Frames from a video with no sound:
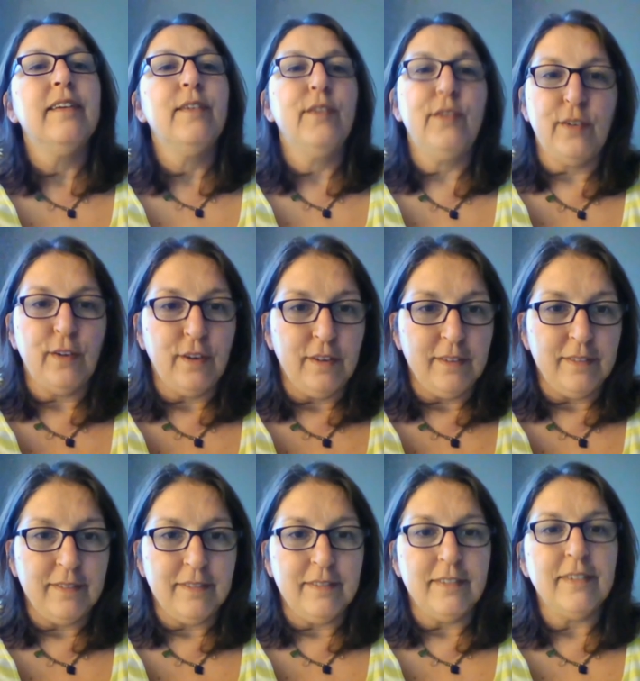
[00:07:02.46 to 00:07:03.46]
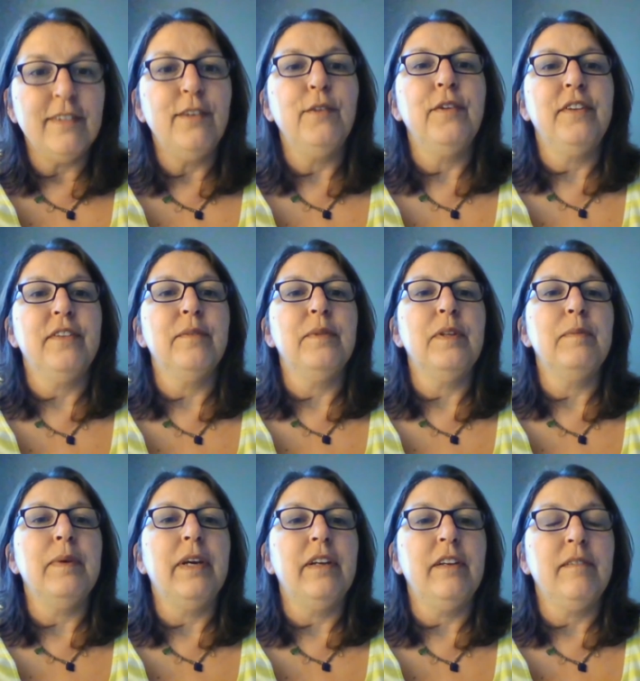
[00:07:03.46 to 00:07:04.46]
start doing
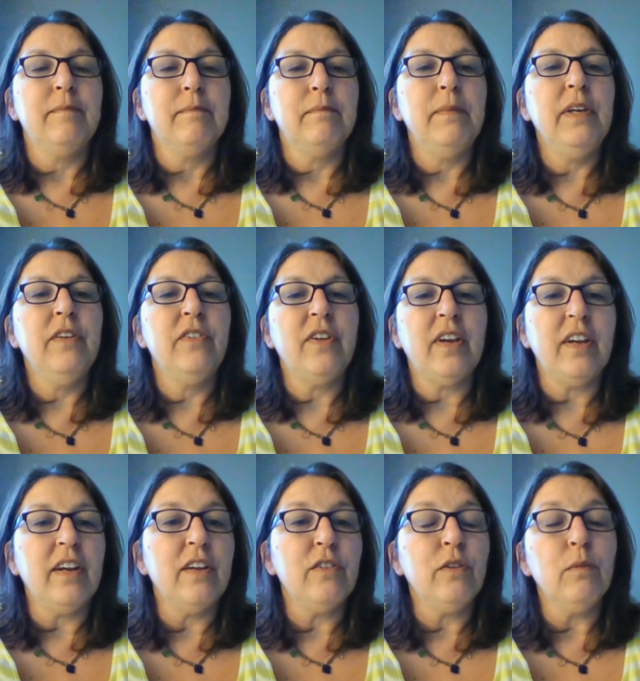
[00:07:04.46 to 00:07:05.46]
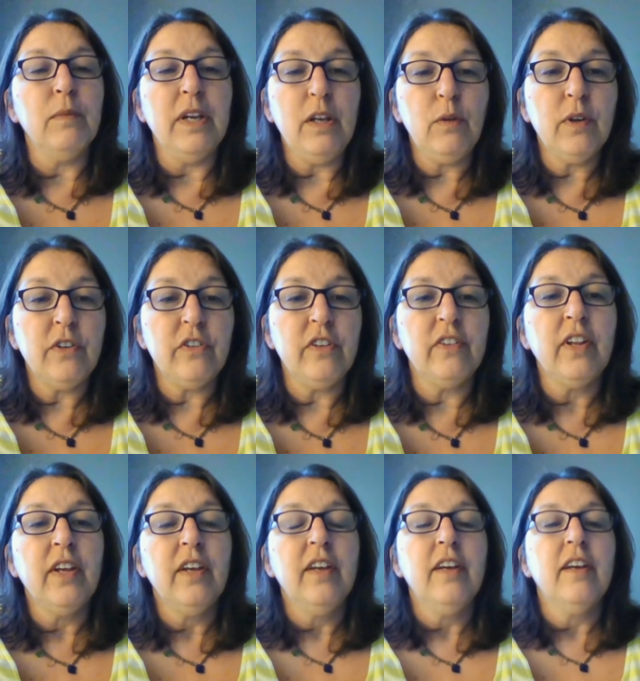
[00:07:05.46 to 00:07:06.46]
something about it, because I can ask you many questions,
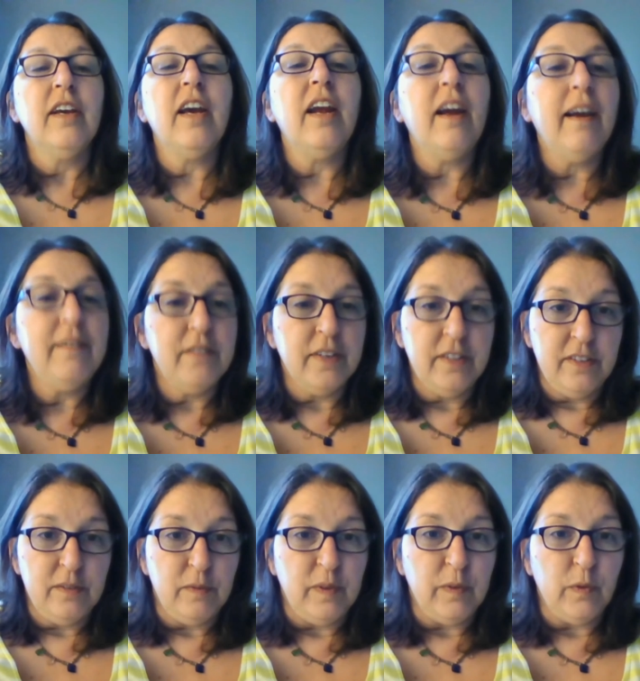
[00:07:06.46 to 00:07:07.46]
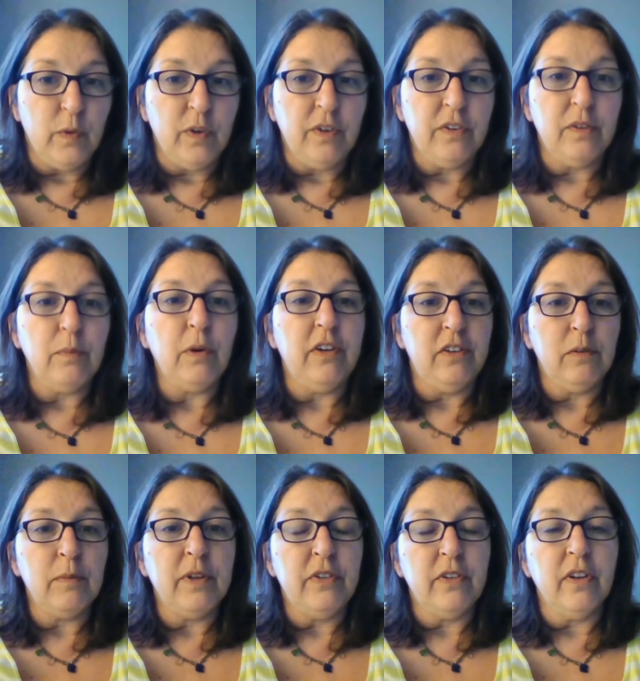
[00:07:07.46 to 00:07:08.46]
and I've done this before as a
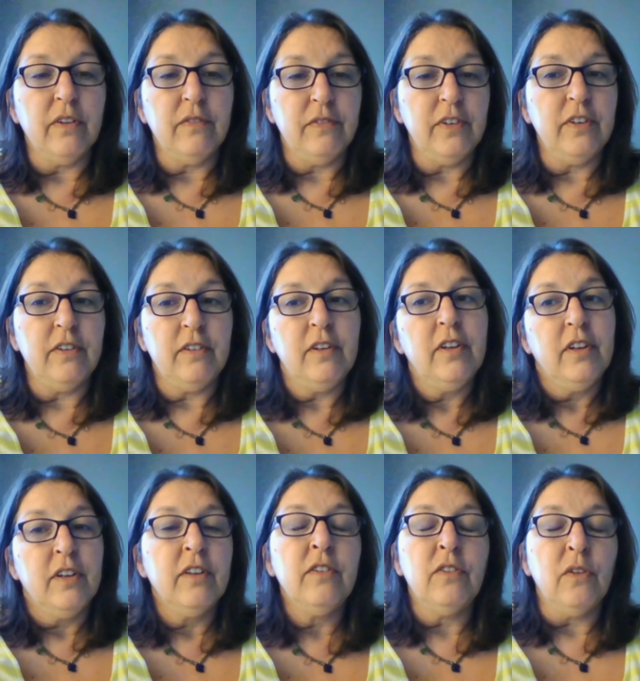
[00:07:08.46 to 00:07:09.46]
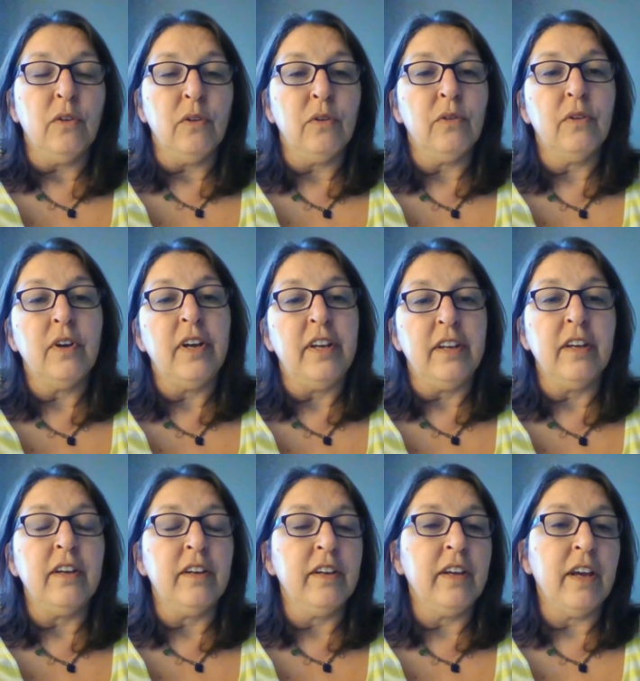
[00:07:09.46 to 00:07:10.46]
project myself, and so I
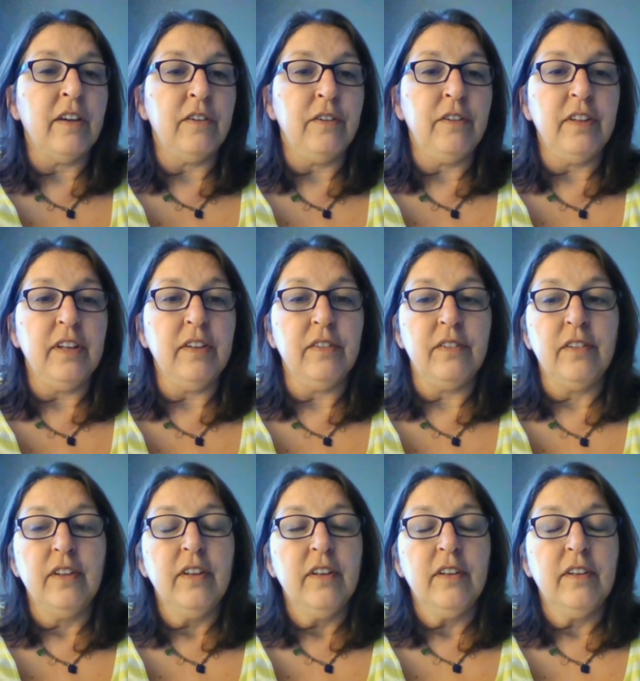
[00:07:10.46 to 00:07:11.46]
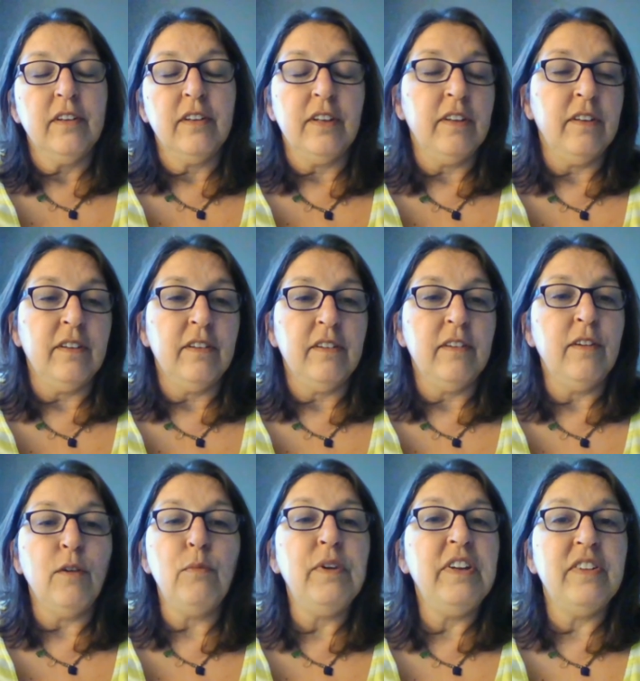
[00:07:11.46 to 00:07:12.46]
encountered things, and
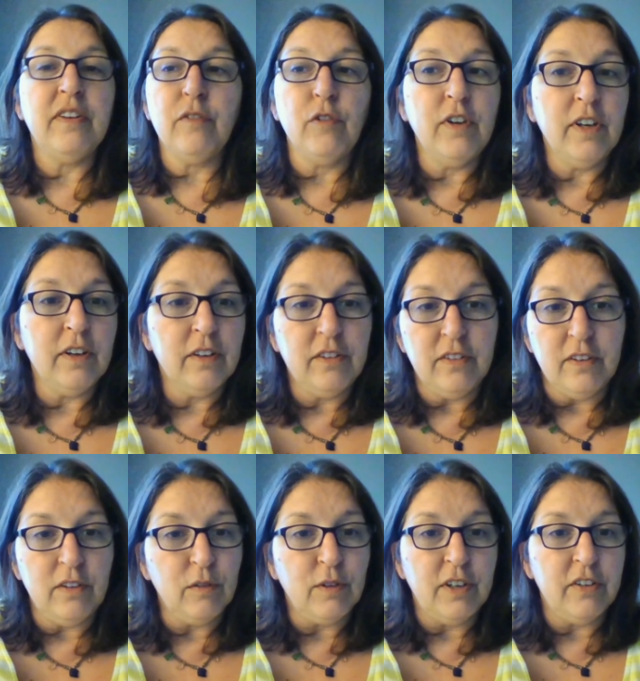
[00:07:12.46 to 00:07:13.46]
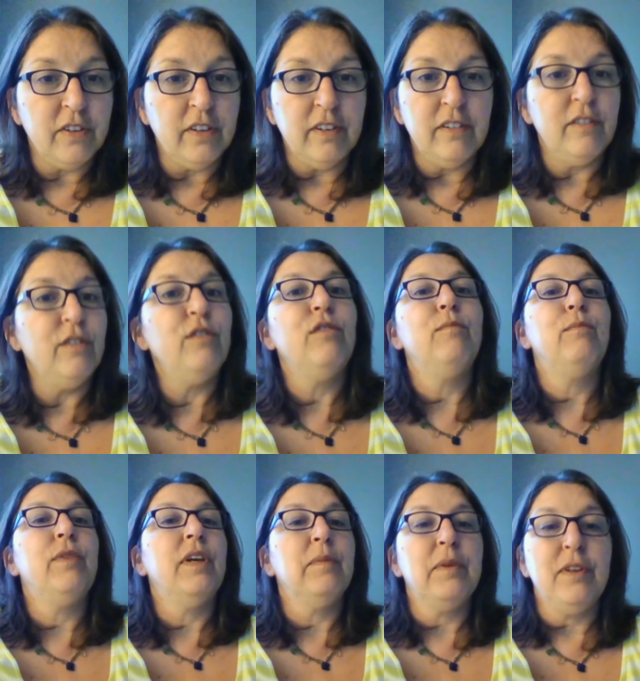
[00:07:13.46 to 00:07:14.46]
nobody's ever in a good situation
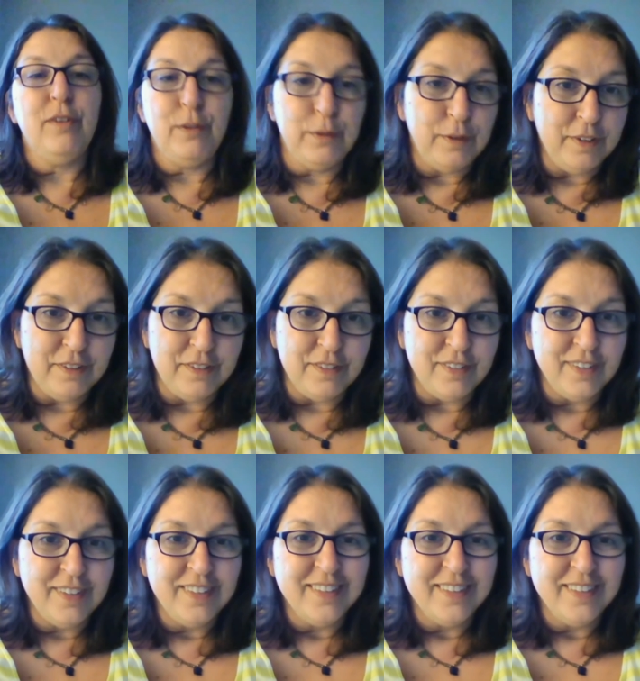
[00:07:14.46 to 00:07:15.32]
to be able to do this,